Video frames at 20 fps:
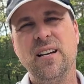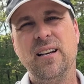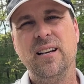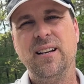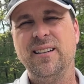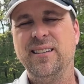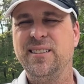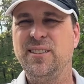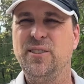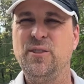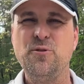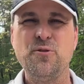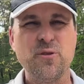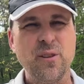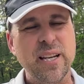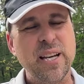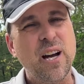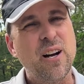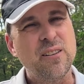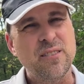uh,
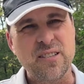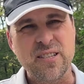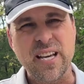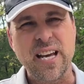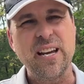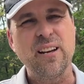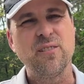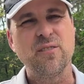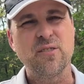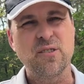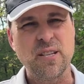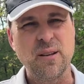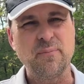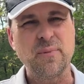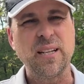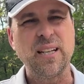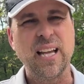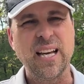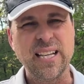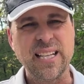usually on sale or
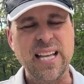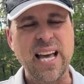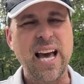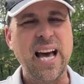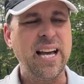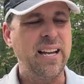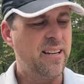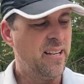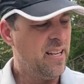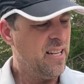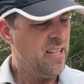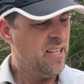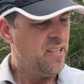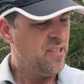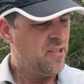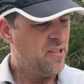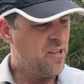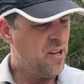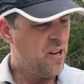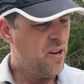something like that.
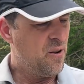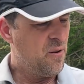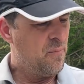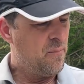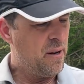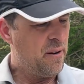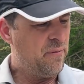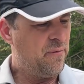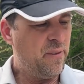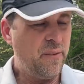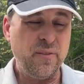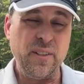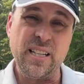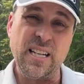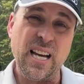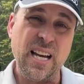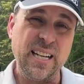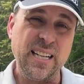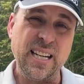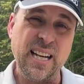So, but
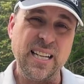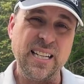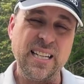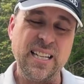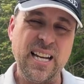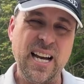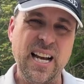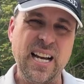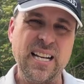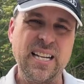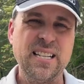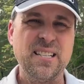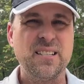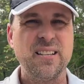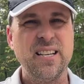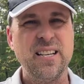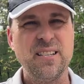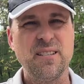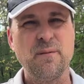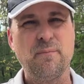$59.99 is,
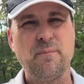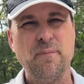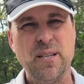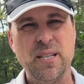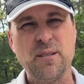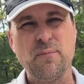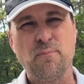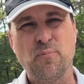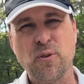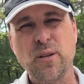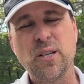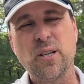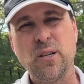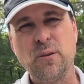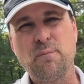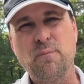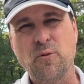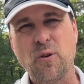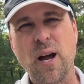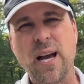is, a, is a pretty
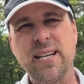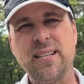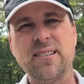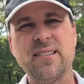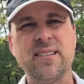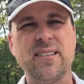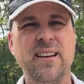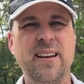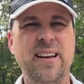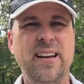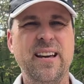good price.